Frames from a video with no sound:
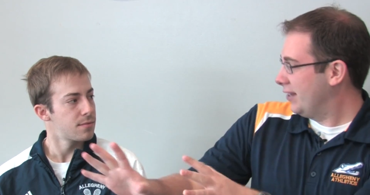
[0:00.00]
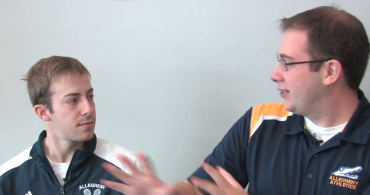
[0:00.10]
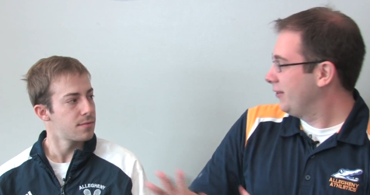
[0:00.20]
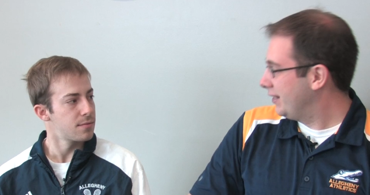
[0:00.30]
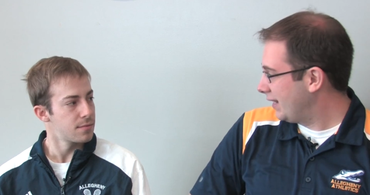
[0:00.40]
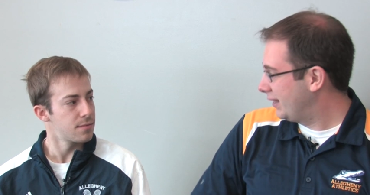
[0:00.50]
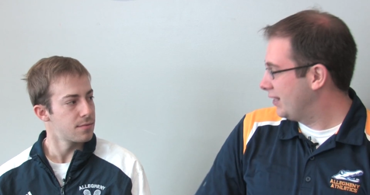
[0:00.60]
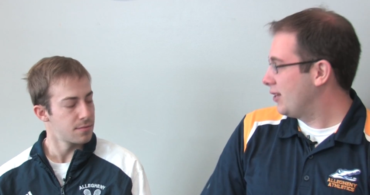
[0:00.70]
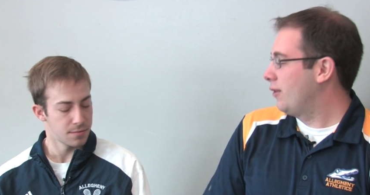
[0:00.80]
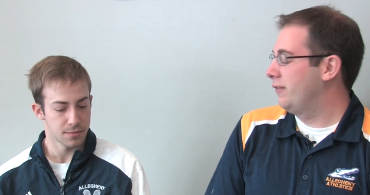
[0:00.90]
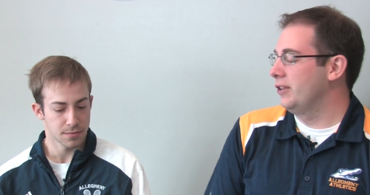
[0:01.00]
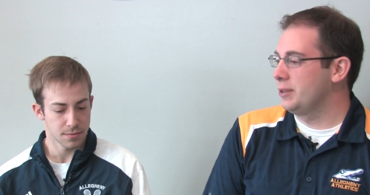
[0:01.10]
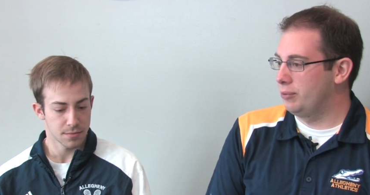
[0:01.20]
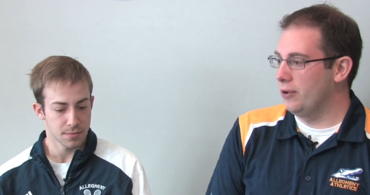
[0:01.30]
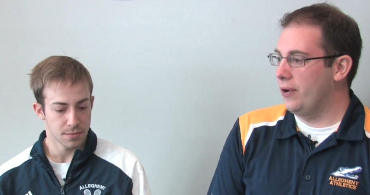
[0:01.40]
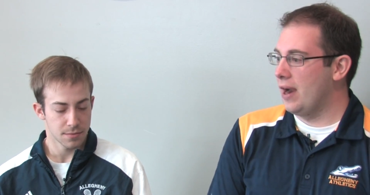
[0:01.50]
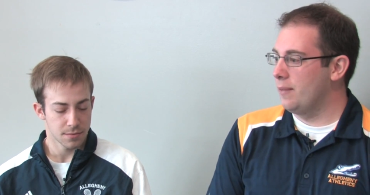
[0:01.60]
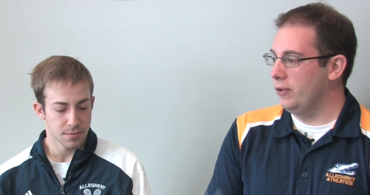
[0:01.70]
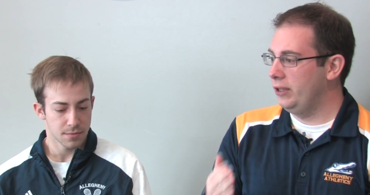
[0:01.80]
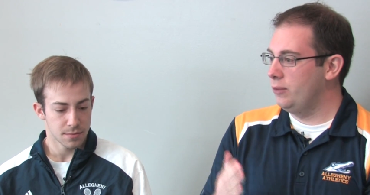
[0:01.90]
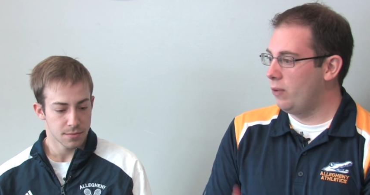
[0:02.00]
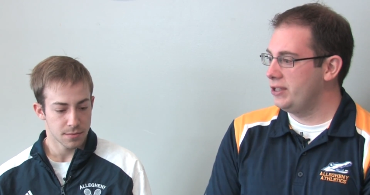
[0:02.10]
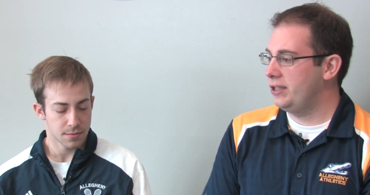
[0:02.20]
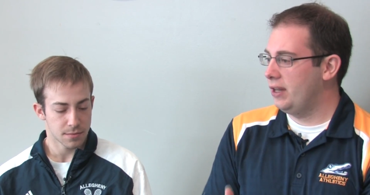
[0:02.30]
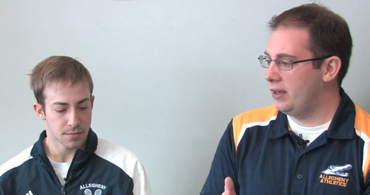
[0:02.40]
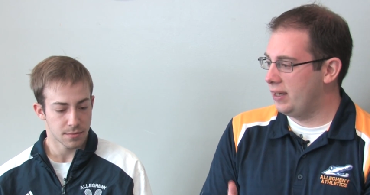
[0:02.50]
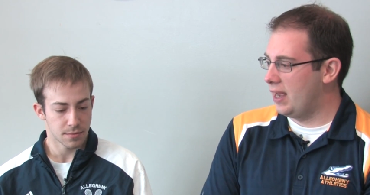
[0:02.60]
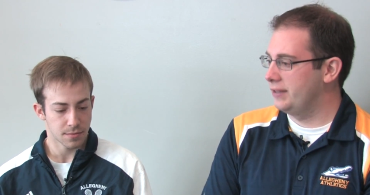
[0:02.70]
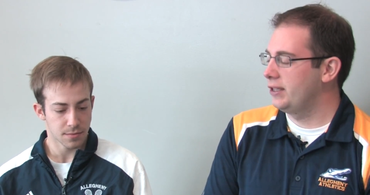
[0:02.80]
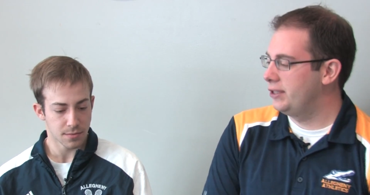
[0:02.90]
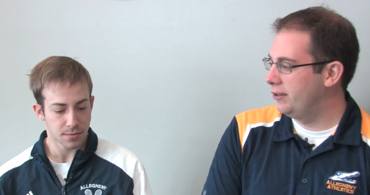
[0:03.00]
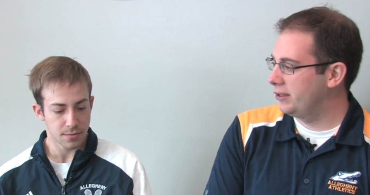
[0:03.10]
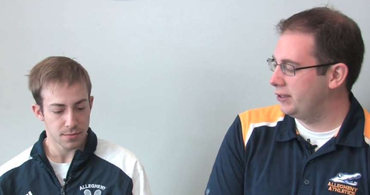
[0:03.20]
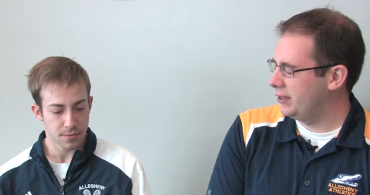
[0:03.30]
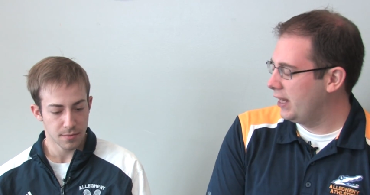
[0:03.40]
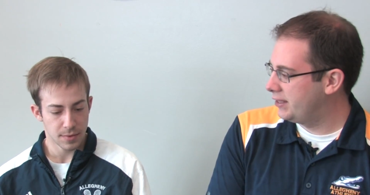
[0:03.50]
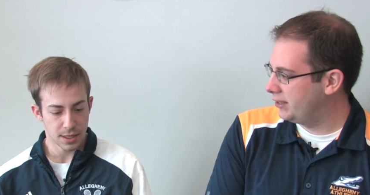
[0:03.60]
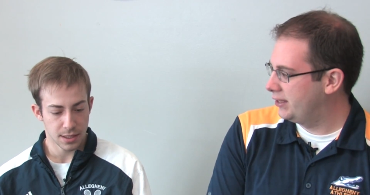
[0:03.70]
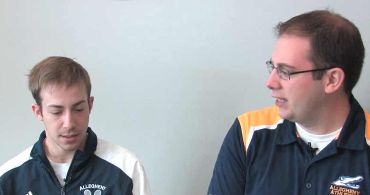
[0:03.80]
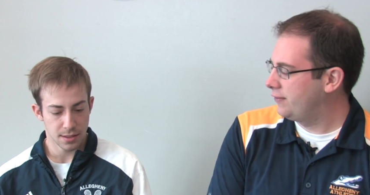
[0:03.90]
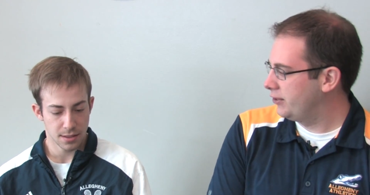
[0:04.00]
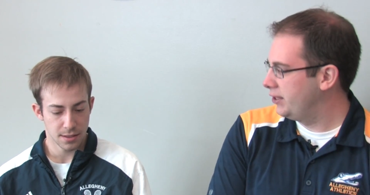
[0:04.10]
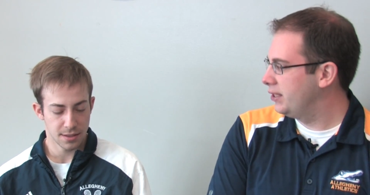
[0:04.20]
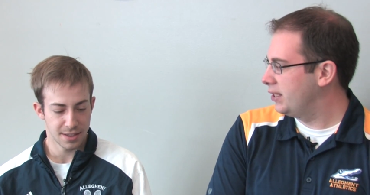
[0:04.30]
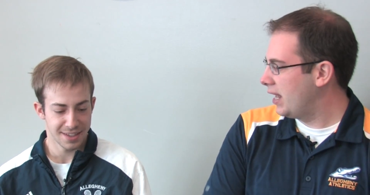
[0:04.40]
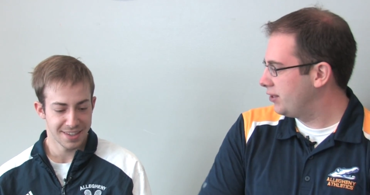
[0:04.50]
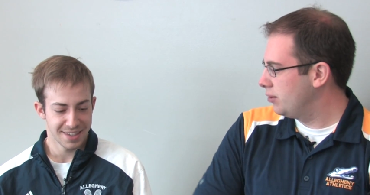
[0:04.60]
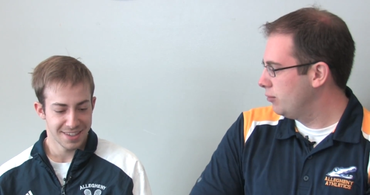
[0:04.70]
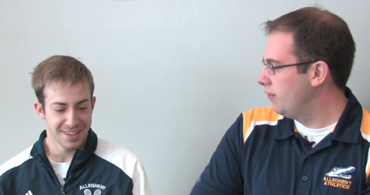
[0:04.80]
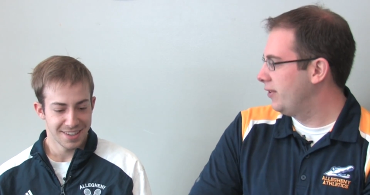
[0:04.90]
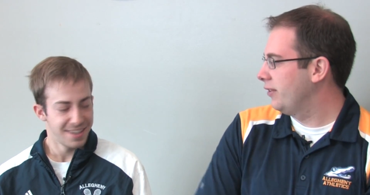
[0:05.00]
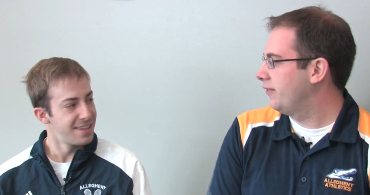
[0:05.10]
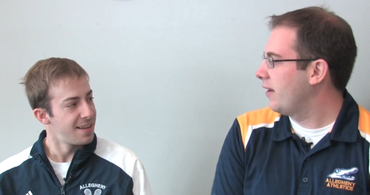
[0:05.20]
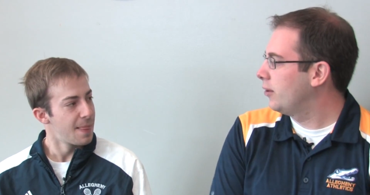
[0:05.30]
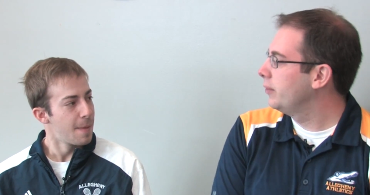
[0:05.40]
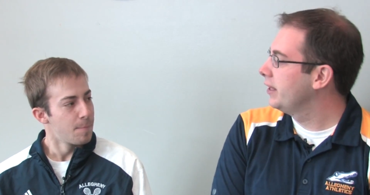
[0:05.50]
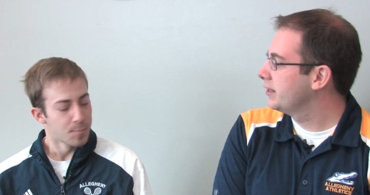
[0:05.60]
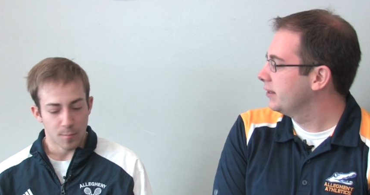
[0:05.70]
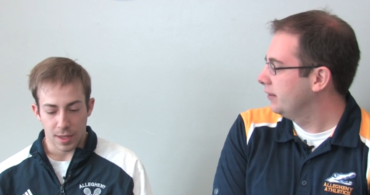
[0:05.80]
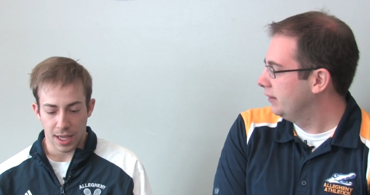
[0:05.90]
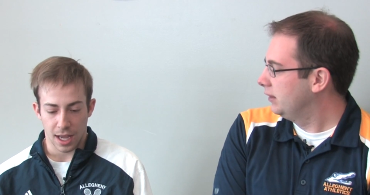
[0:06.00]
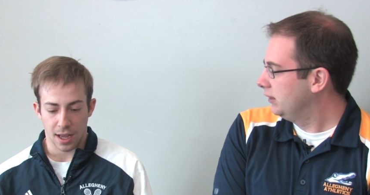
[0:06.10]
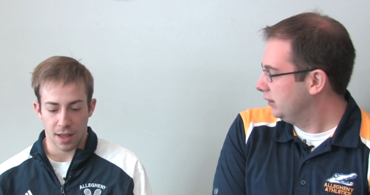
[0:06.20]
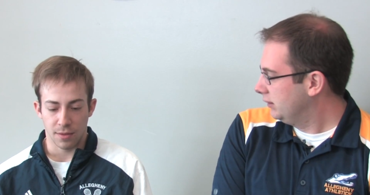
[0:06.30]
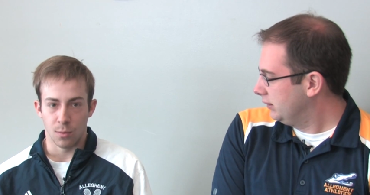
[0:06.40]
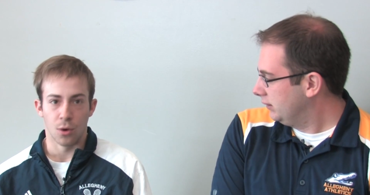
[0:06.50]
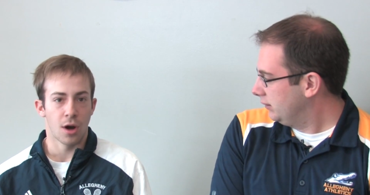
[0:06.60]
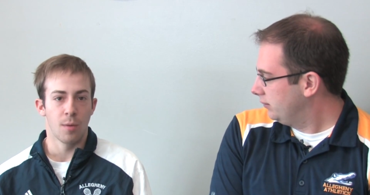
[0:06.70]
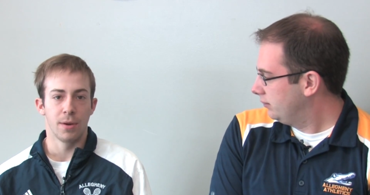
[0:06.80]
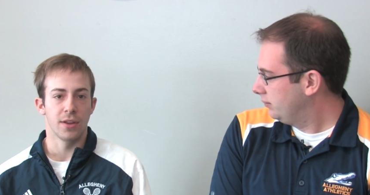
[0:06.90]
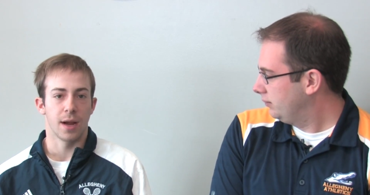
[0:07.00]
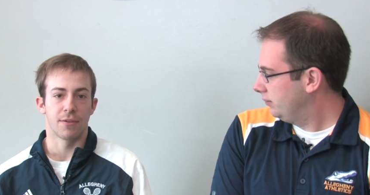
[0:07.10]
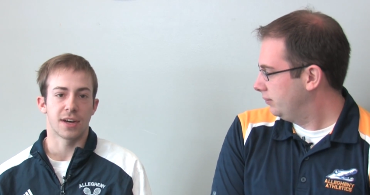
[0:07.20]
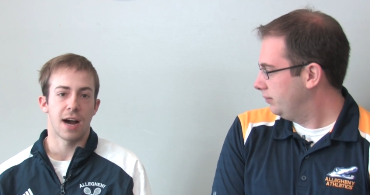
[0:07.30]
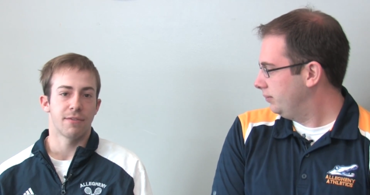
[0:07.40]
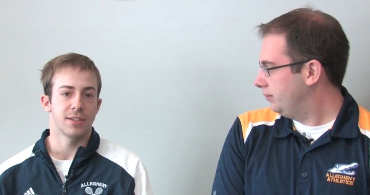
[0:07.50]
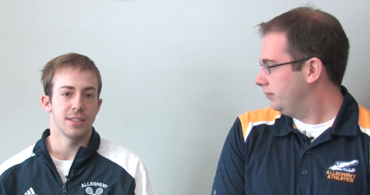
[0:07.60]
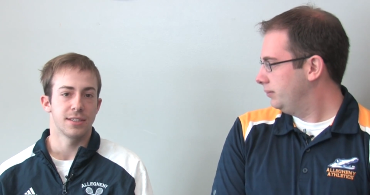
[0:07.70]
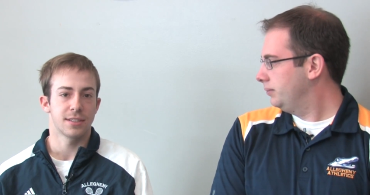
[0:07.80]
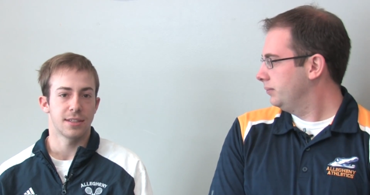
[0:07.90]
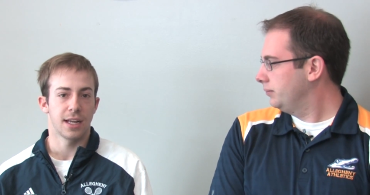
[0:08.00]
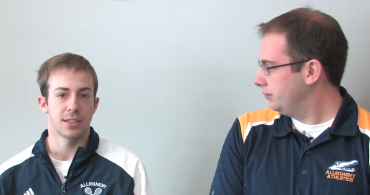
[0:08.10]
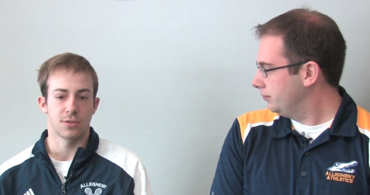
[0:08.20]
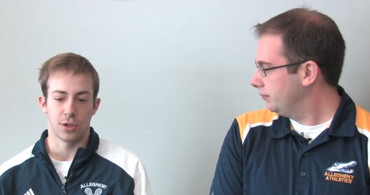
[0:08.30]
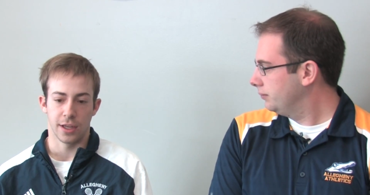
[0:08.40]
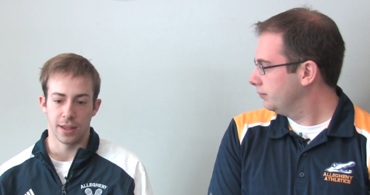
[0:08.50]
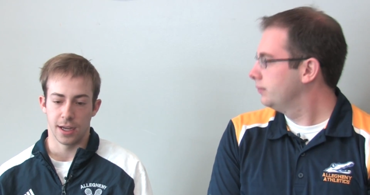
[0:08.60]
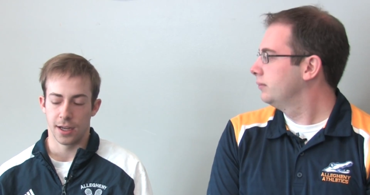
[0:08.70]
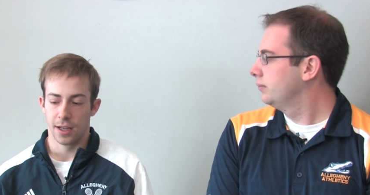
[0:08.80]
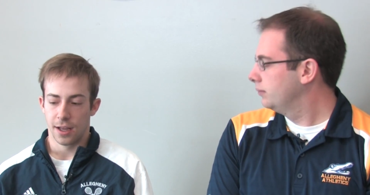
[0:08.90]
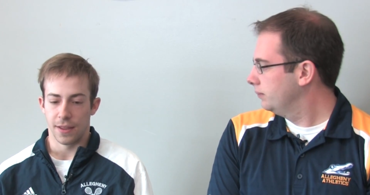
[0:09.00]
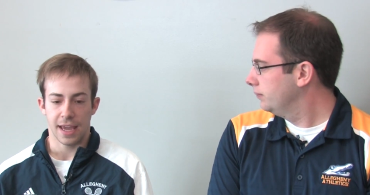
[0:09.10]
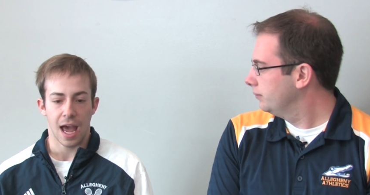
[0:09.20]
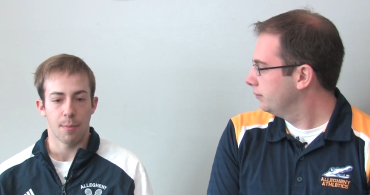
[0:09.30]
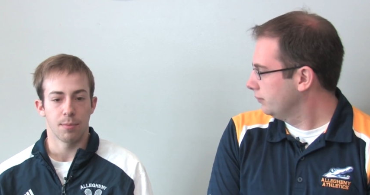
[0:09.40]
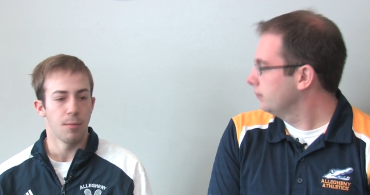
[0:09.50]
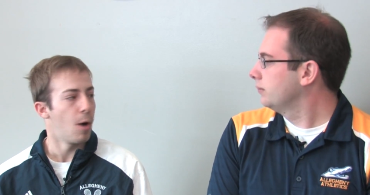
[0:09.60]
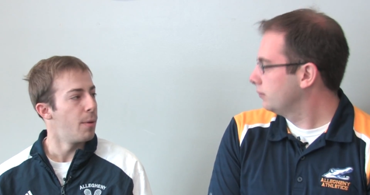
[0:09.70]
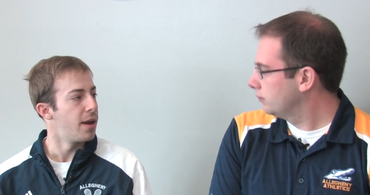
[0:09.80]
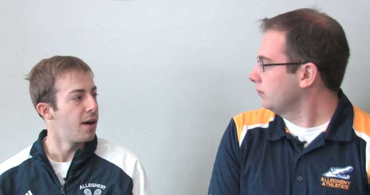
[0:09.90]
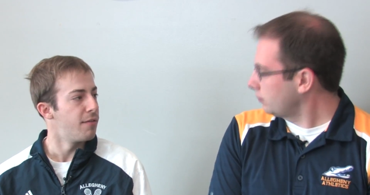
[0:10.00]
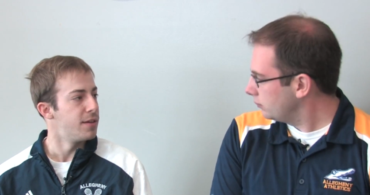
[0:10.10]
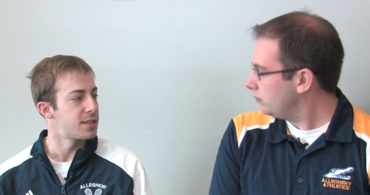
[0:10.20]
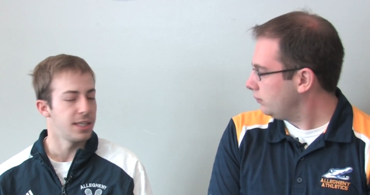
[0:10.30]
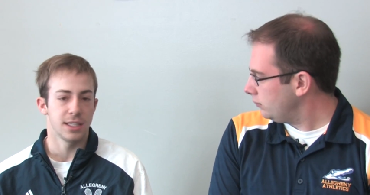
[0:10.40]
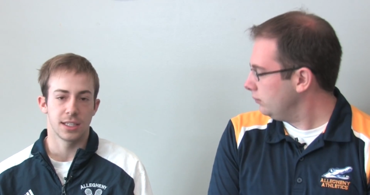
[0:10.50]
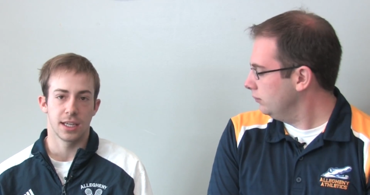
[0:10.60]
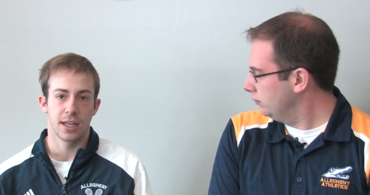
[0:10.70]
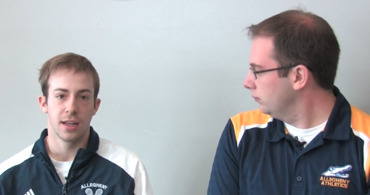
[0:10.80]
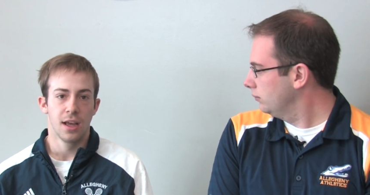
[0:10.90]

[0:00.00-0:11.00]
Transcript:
Speaker 1: history, set the tone for this program. Really, what's going to constitute a, a, successful season as you move into the final weeks?
Speaker 2: Yeah, I, we're all building up for conferences. That's really the, the cap moment of the season. And